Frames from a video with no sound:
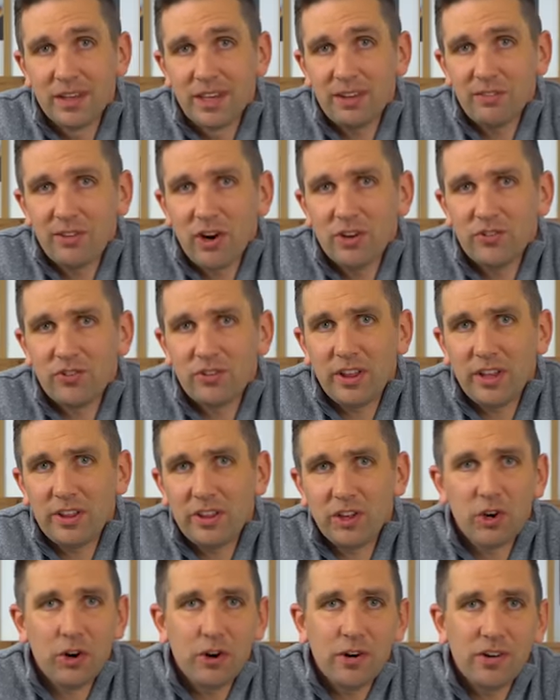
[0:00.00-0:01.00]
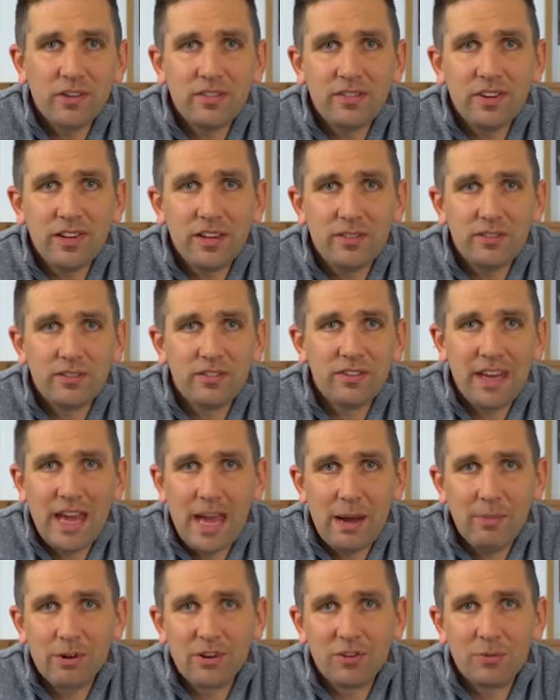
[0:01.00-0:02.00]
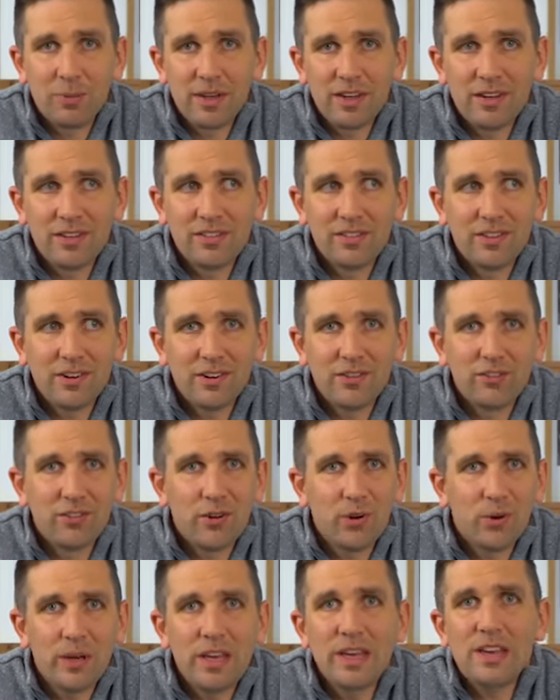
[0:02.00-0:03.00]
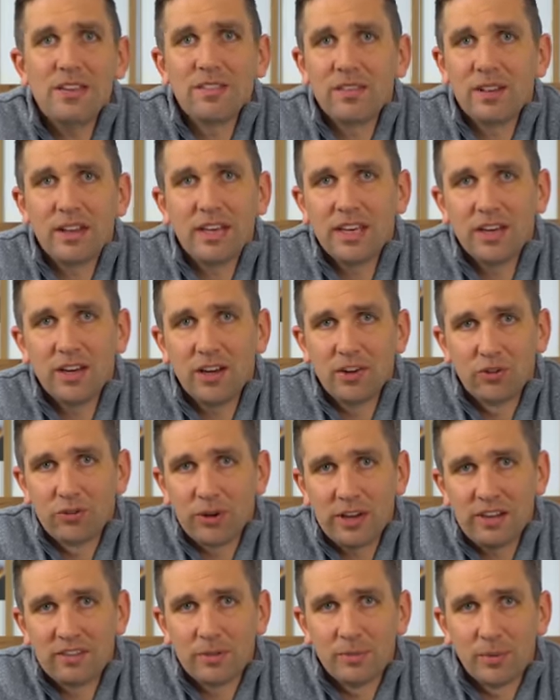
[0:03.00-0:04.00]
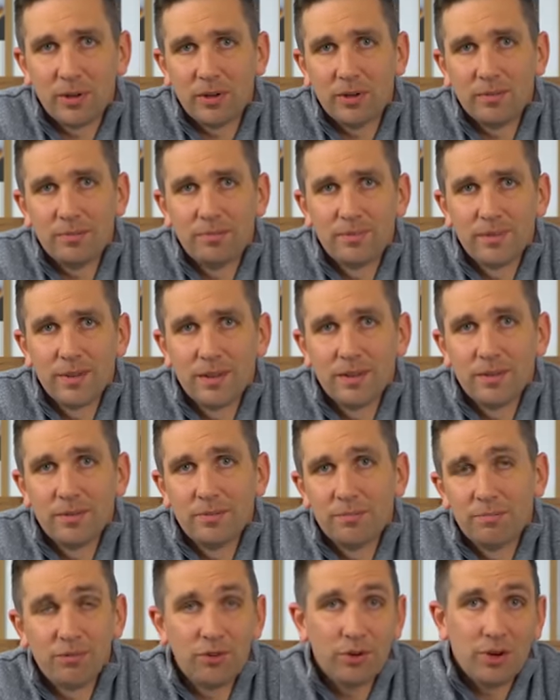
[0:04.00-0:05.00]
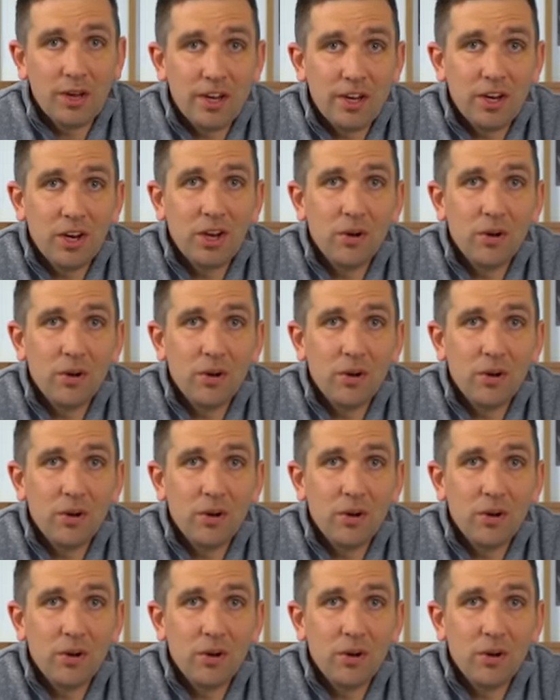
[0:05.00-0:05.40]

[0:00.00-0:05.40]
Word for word: Gift cards are like the currency of scammers because they're so easily untraceable. So now you